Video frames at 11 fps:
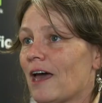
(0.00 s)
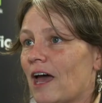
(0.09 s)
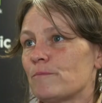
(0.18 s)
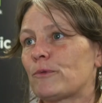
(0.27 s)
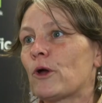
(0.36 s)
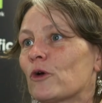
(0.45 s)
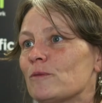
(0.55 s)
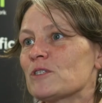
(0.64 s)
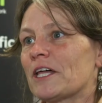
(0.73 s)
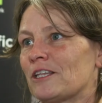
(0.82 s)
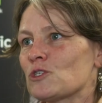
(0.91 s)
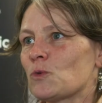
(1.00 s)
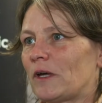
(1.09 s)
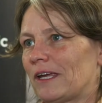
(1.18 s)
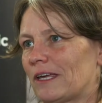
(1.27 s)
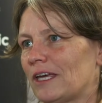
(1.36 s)
And programs like this
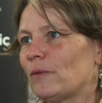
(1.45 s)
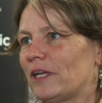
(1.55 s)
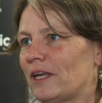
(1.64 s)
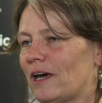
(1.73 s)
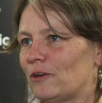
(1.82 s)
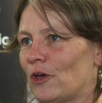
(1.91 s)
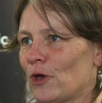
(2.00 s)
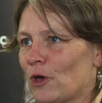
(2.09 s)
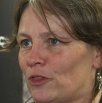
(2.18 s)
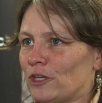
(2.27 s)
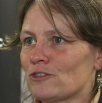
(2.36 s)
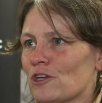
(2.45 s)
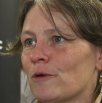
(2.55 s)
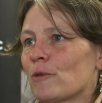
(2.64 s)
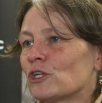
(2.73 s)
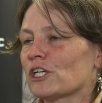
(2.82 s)
one at KiwiNet, this
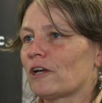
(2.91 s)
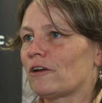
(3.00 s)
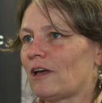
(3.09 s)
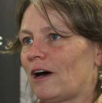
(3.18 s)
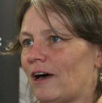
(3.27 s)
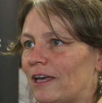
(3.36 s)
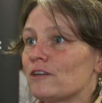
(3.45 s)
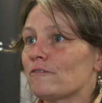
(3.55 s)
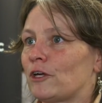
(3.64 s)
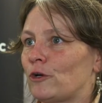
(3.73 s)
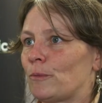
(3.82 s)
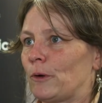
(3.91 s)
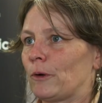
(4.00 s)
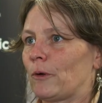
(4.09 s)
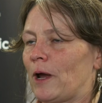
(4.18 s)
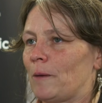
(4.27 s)
emerging uh, innovator
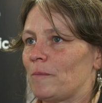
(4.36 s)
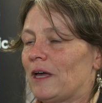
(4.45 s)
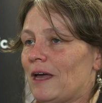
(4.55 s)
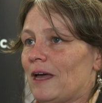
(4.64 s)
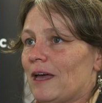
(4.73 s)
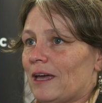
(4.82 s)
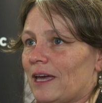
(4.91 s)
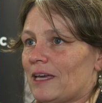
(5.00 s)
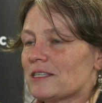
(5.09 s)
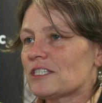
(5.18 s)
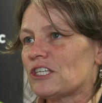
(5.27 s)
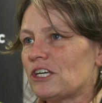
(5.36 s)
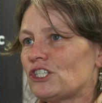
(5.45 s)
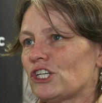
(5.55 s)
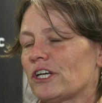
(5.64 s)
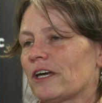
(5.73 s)
program, is
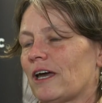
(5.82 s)
teaching